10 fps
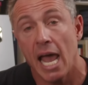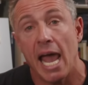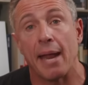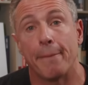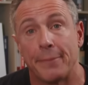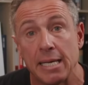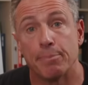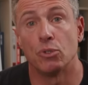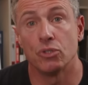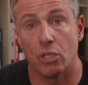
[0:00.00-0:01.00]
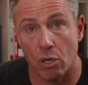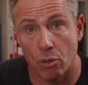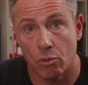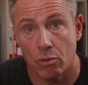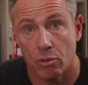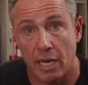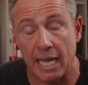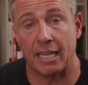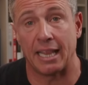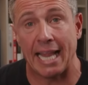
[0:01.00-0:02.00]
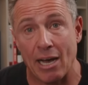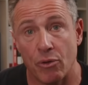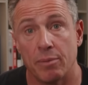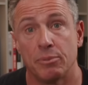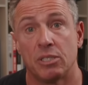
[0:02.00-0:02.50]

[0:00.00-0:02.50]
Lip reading: And people know and allow them